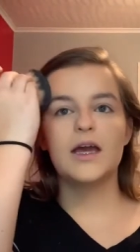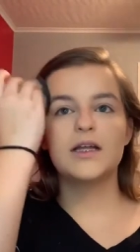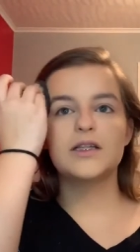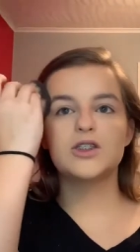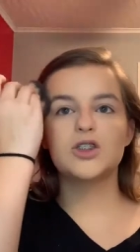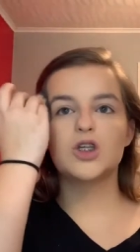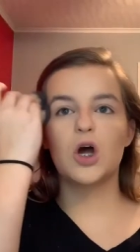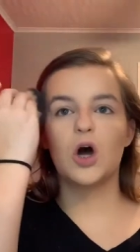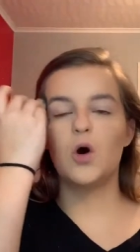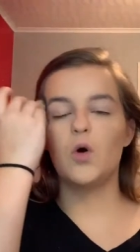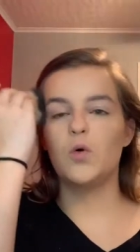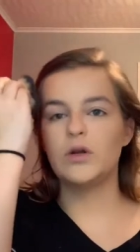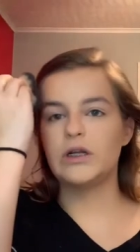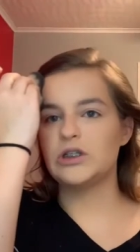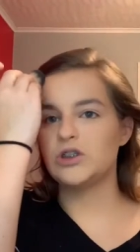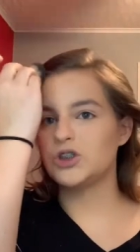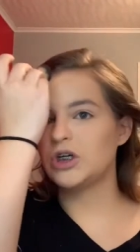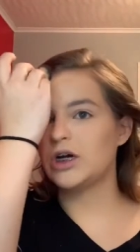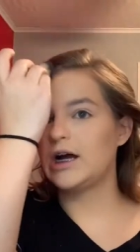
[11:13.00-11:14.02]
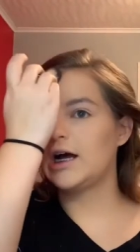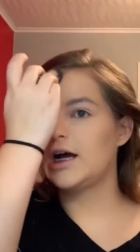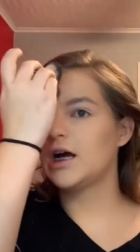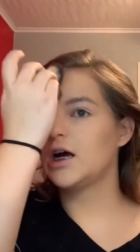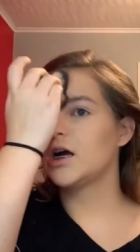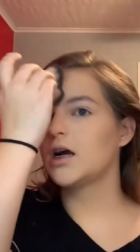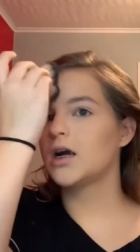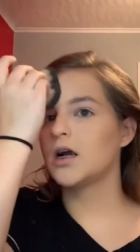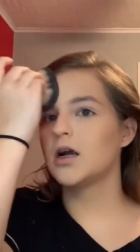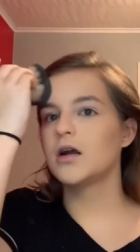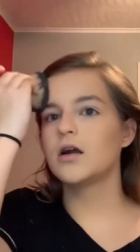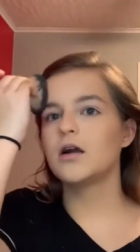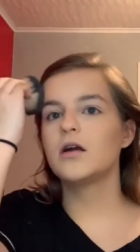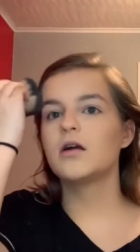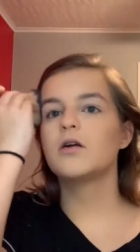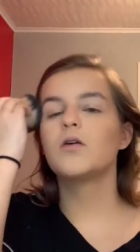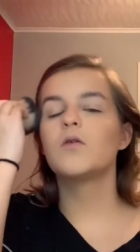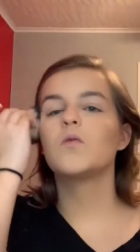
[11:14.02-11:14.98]
it's cold and dry.
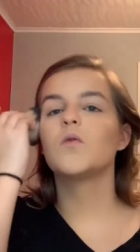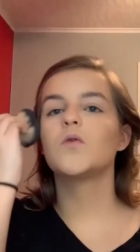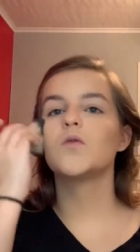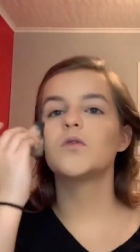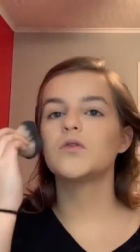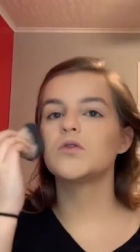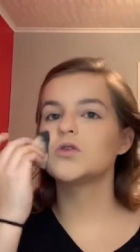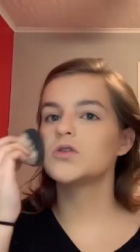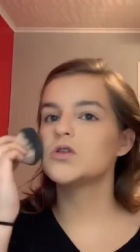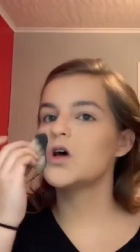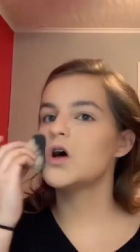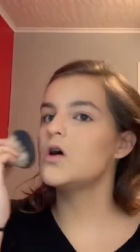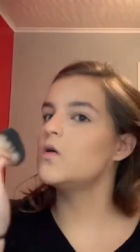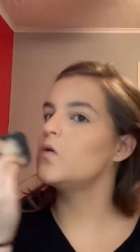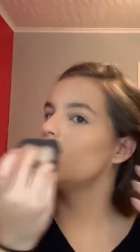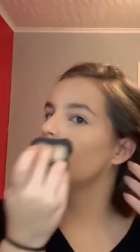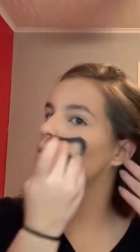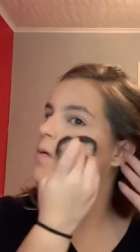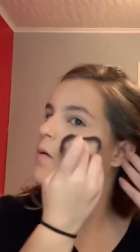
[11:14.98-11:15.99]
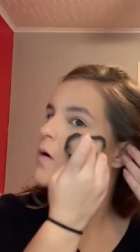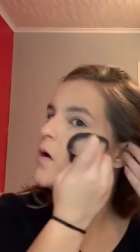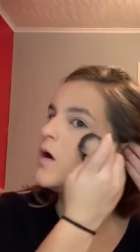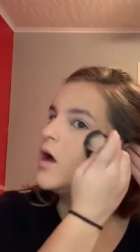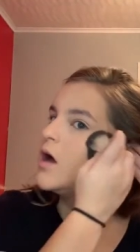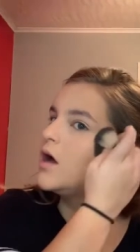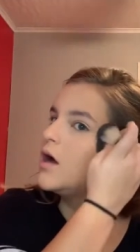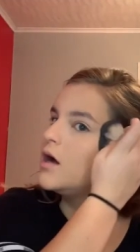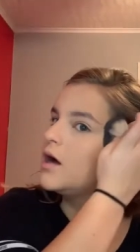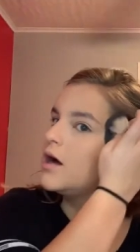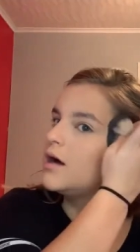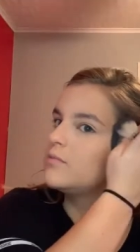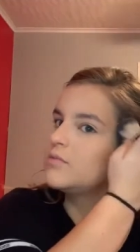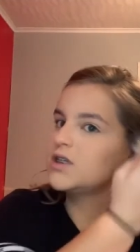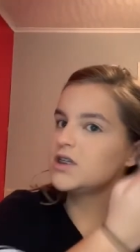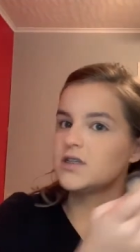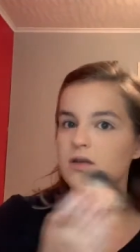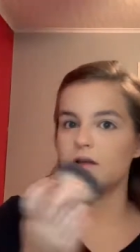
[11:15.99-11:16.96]
So
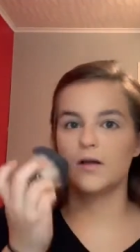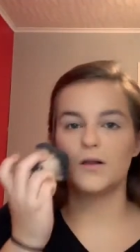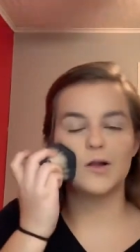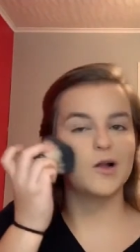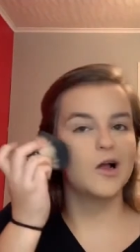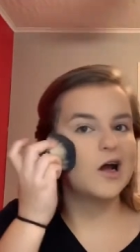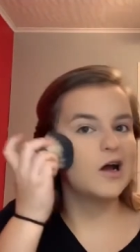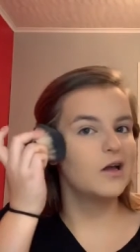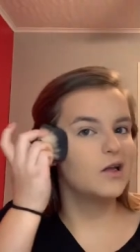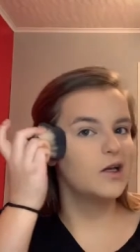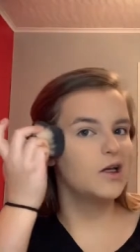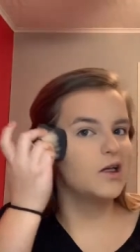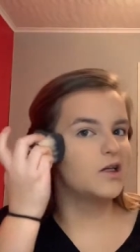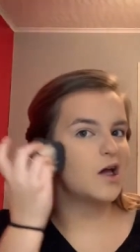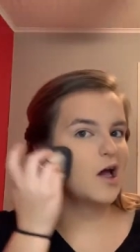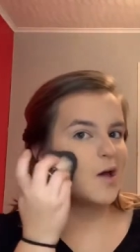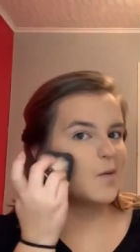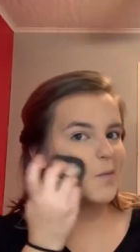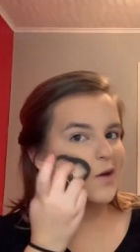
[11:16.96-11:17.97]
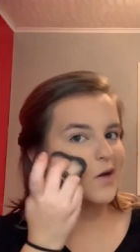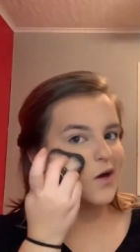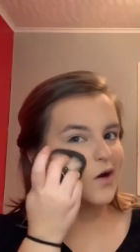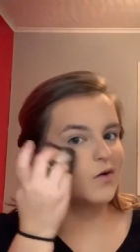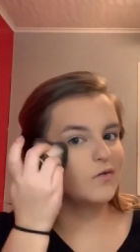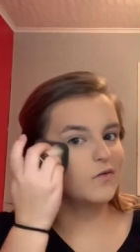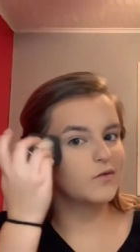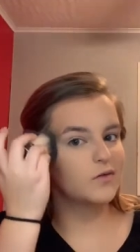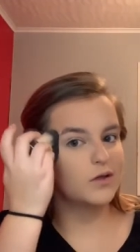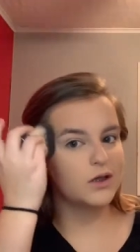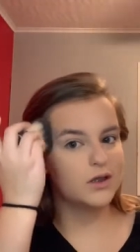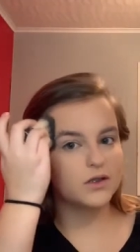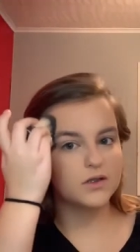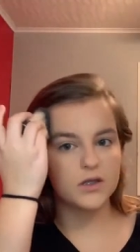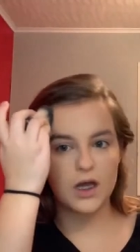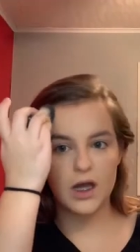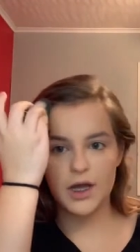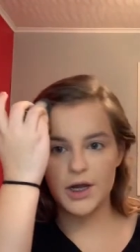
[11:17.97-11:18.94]
I'm just lightly tapping over
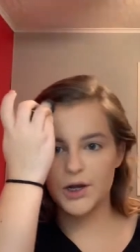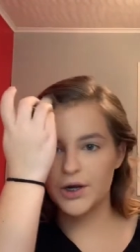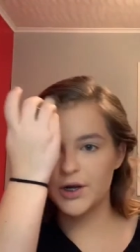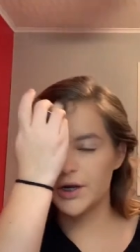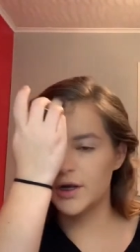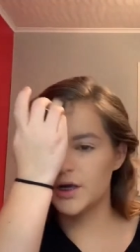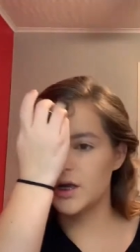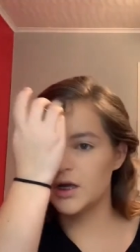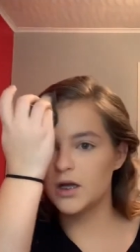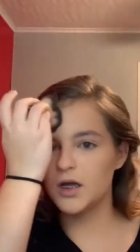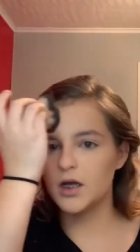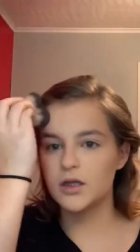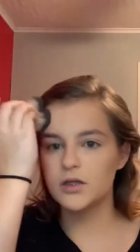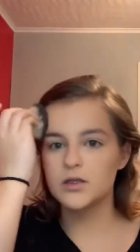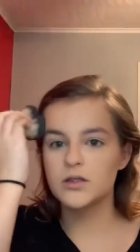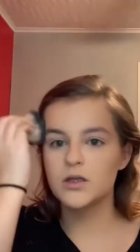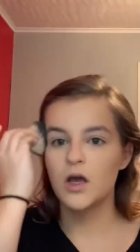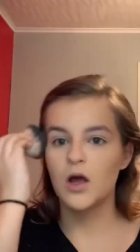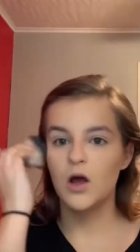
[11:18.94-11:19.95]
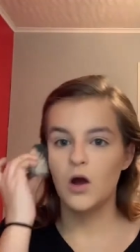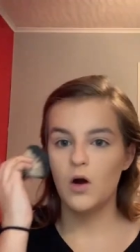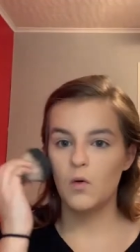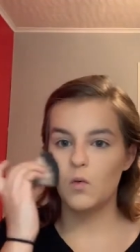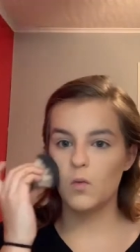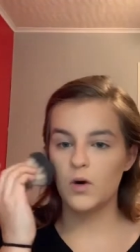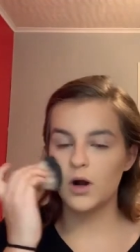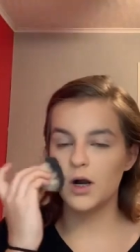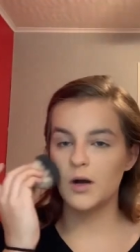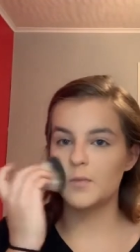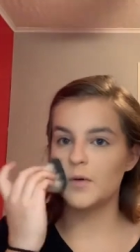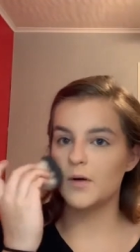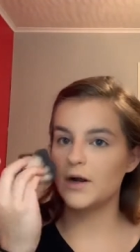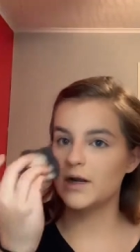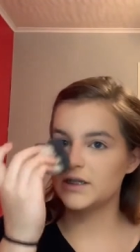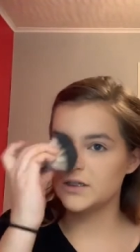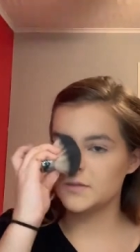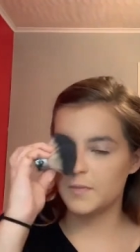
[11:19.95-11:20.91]
these areas where I
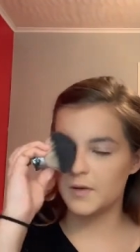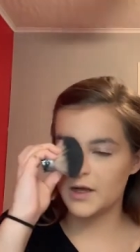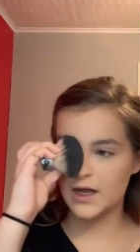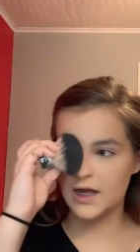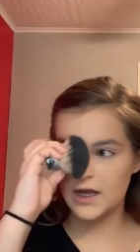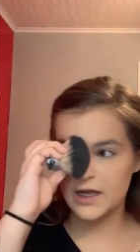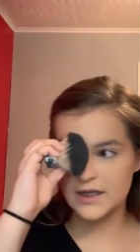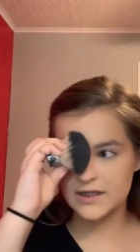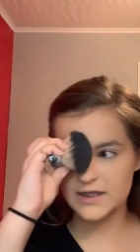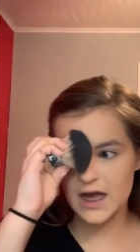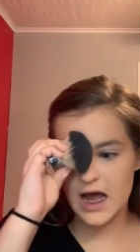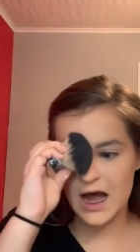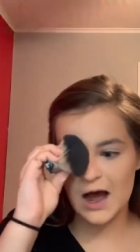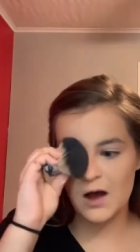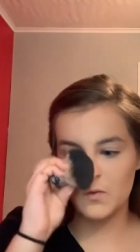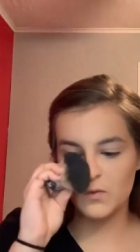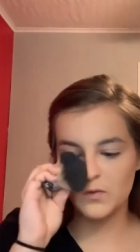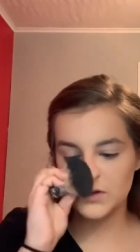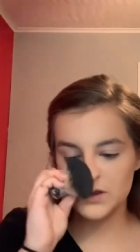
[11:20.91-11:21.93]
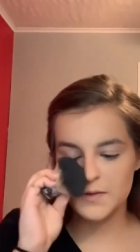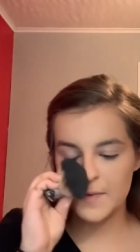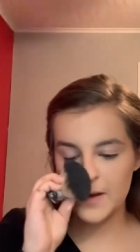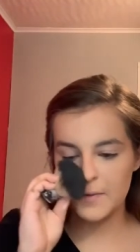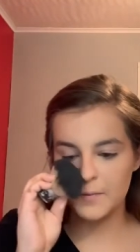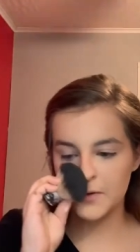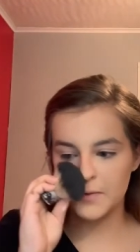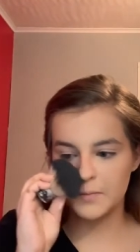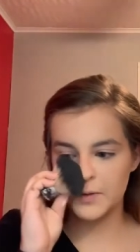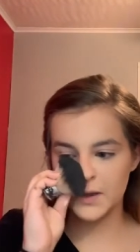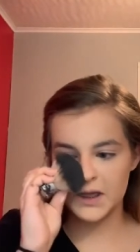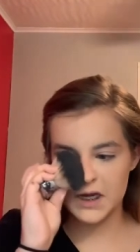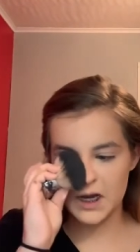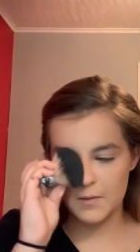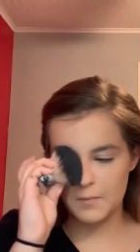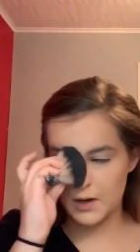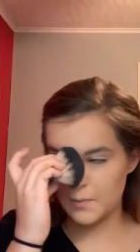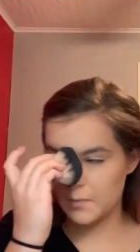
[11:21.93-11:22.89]
bronze because I want to be able to blend
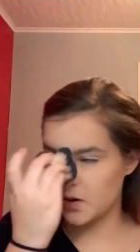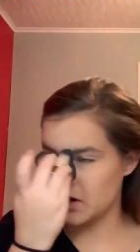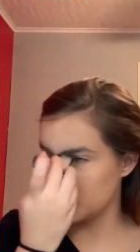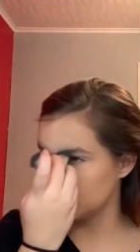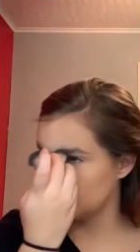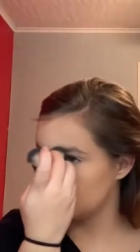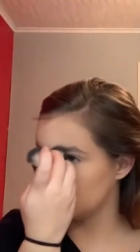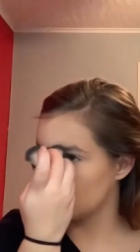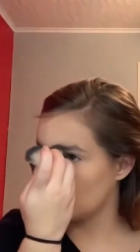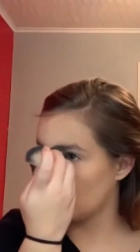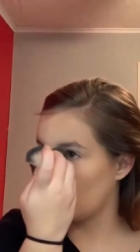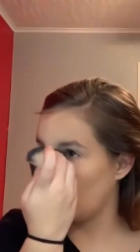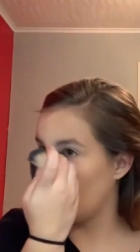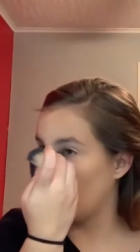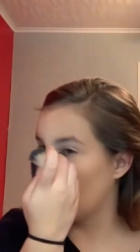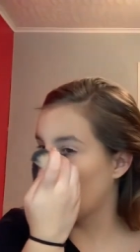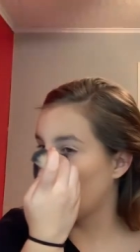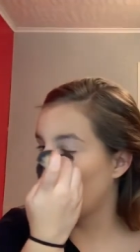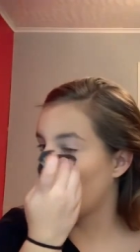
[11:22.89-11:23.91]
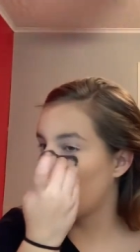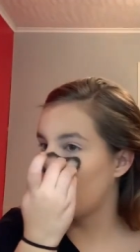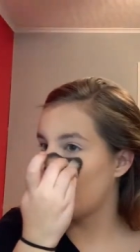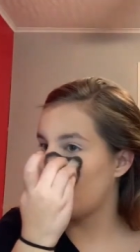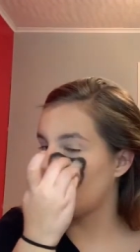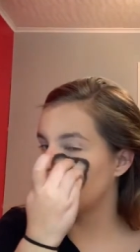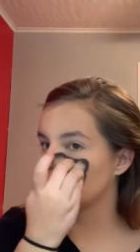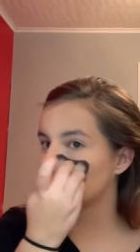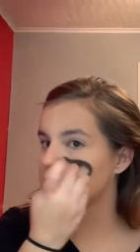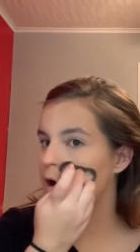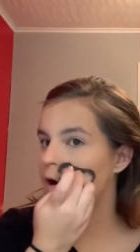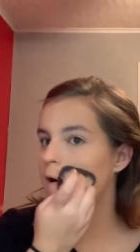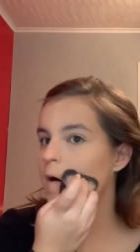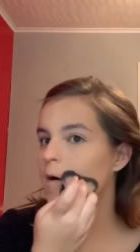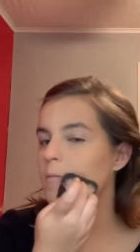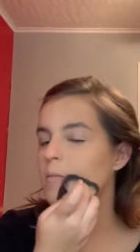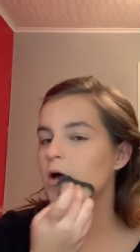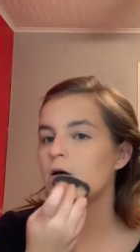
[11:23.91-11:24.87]
out my bronzer well on
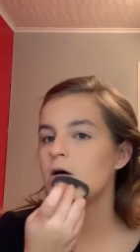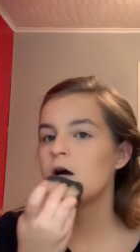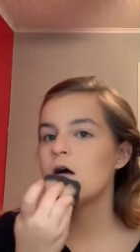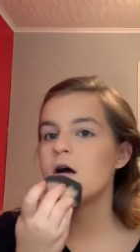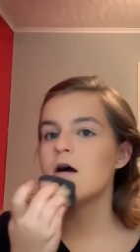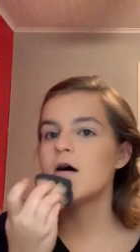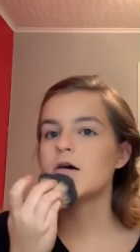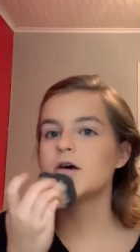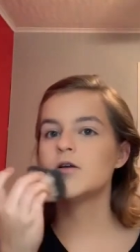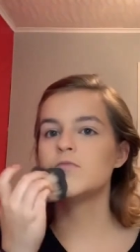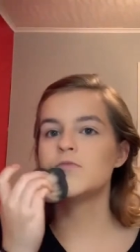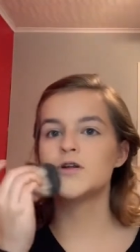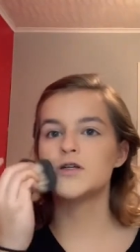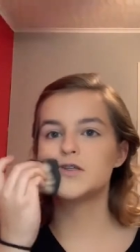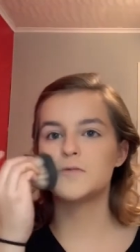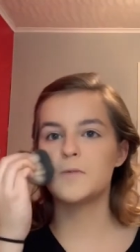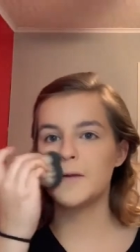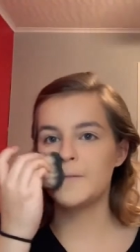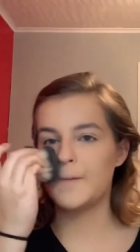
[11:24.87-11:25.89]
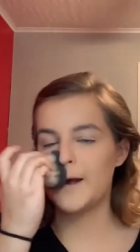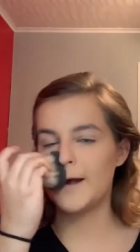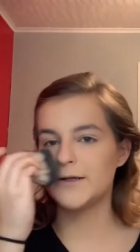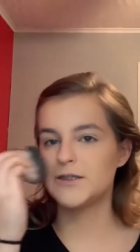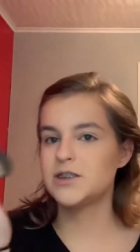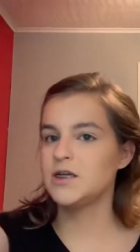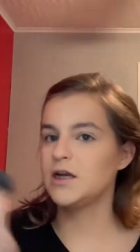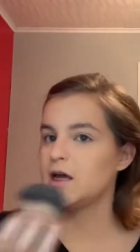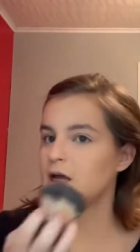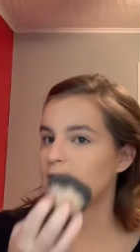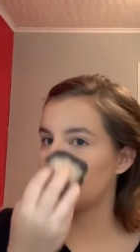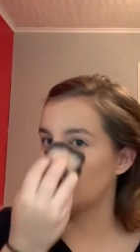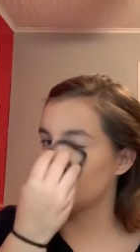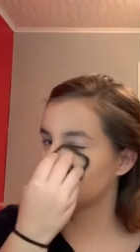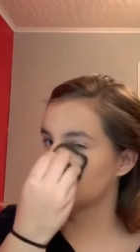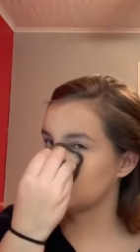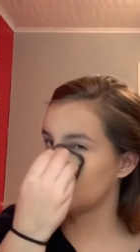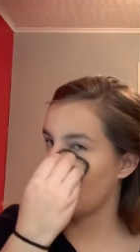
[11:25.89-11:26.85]
top. I don't want it to be patchy and I'm
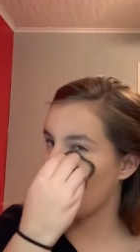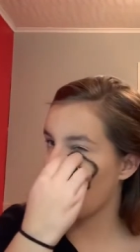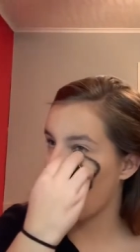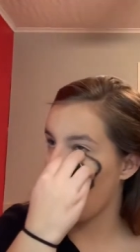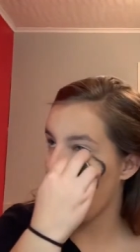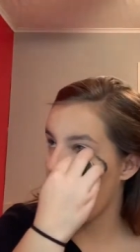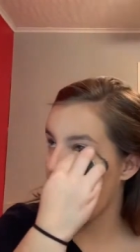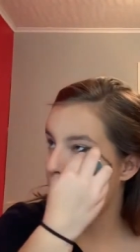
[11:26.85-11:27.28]
also